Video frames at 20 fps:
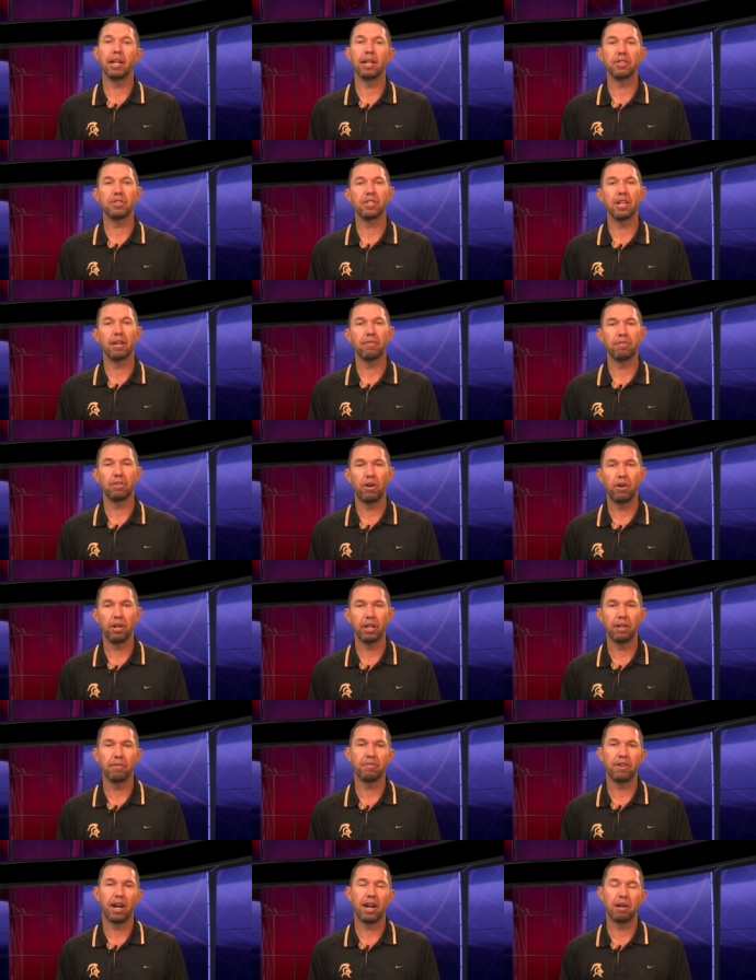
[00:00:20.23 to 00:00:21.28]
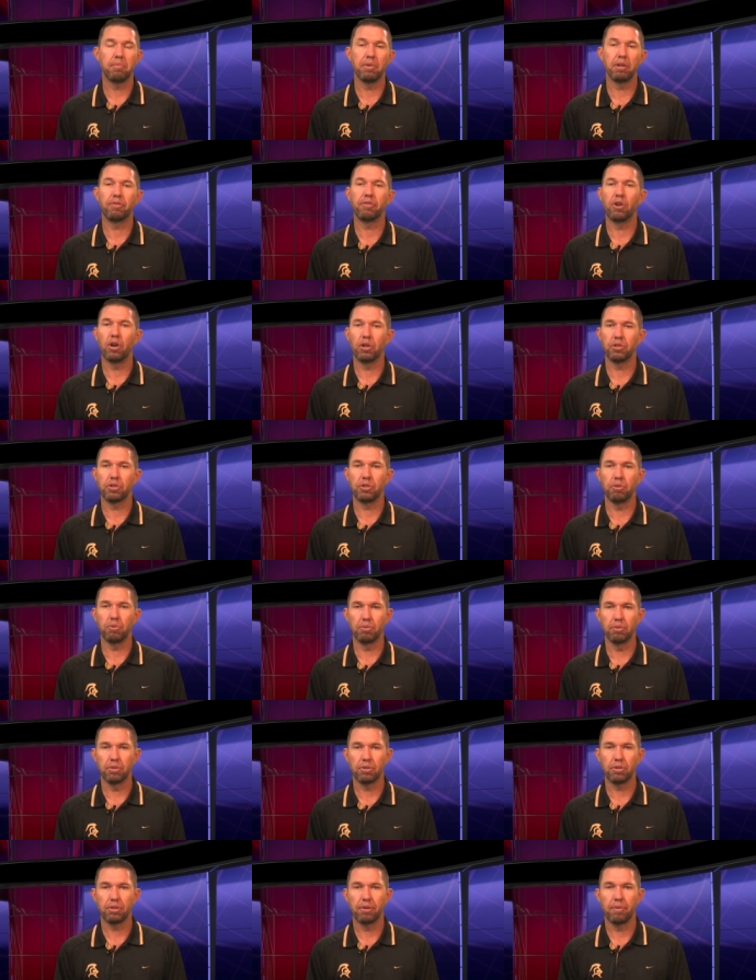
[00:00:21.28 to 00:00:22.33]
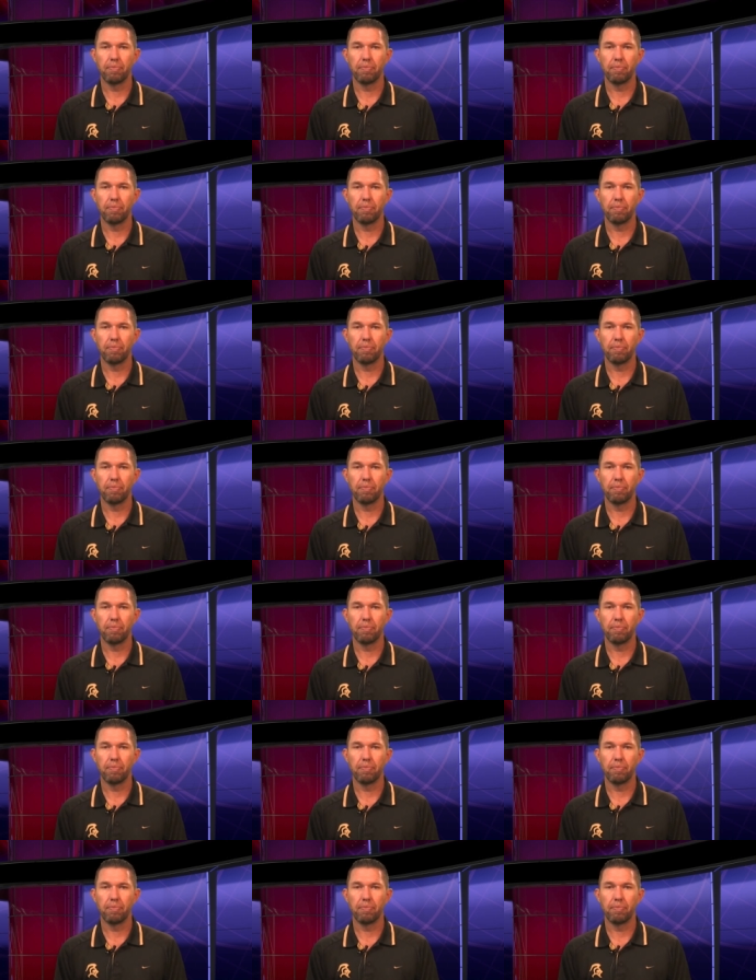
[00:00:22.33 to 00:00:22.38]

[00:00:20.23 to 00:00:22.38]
a safe learning environment for all students.